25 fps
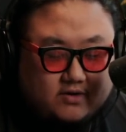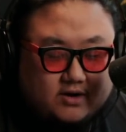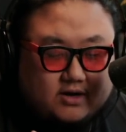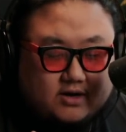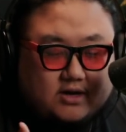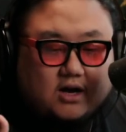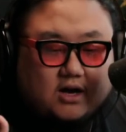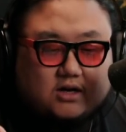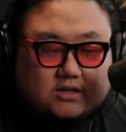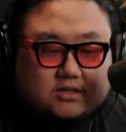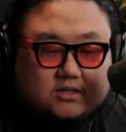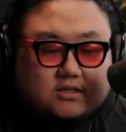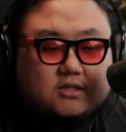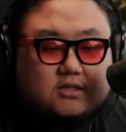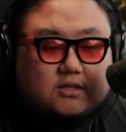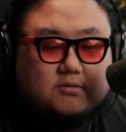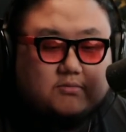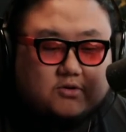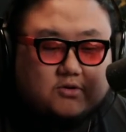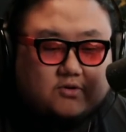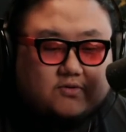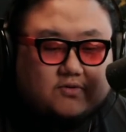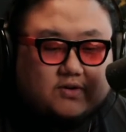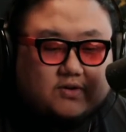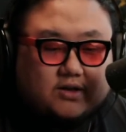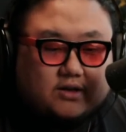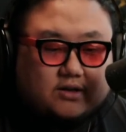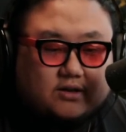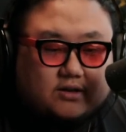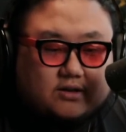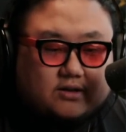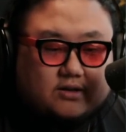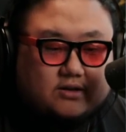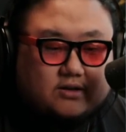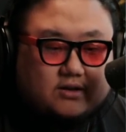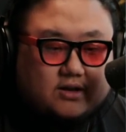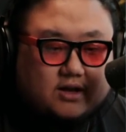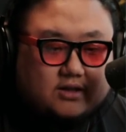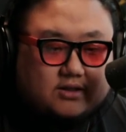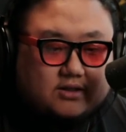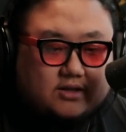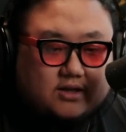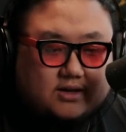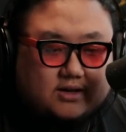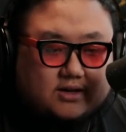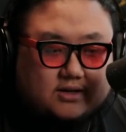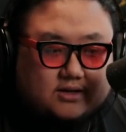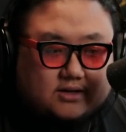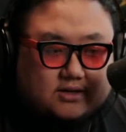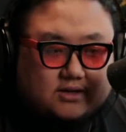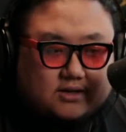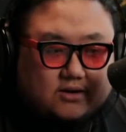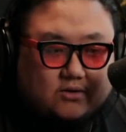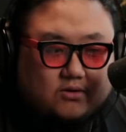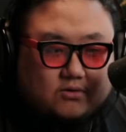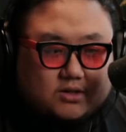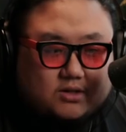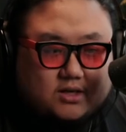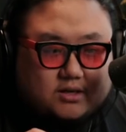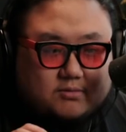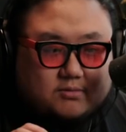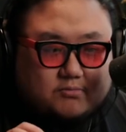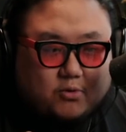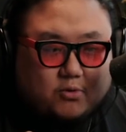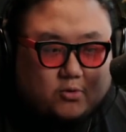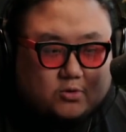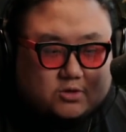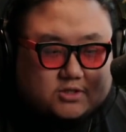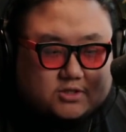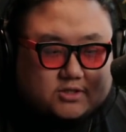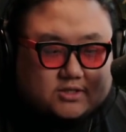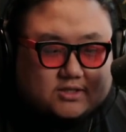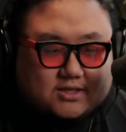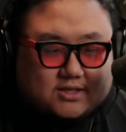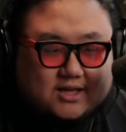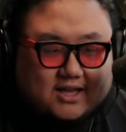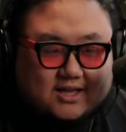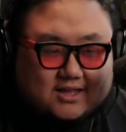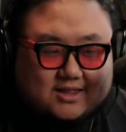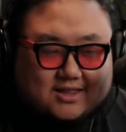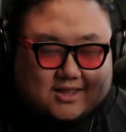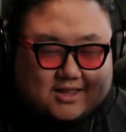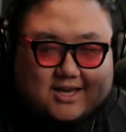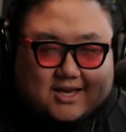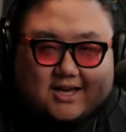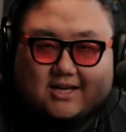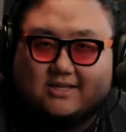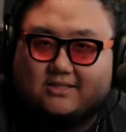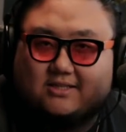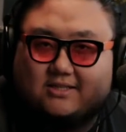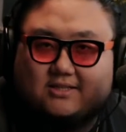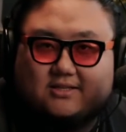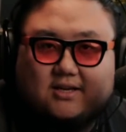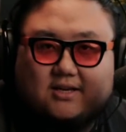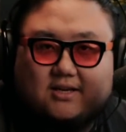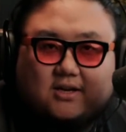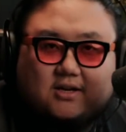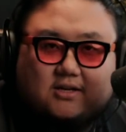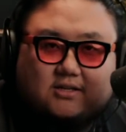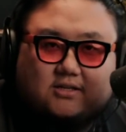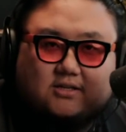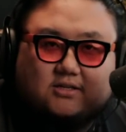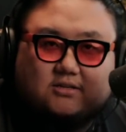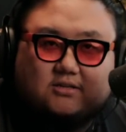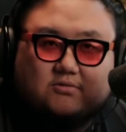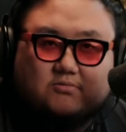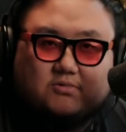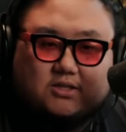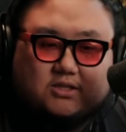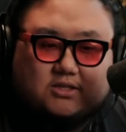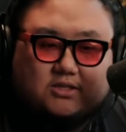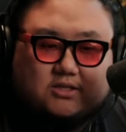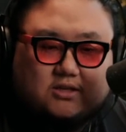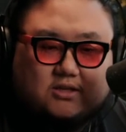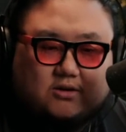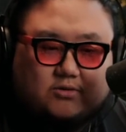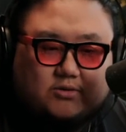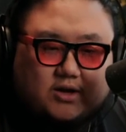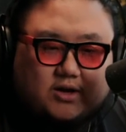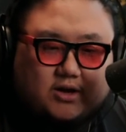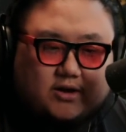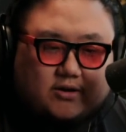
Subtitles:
very constantly moving, and then it, only in portions like this does it really slow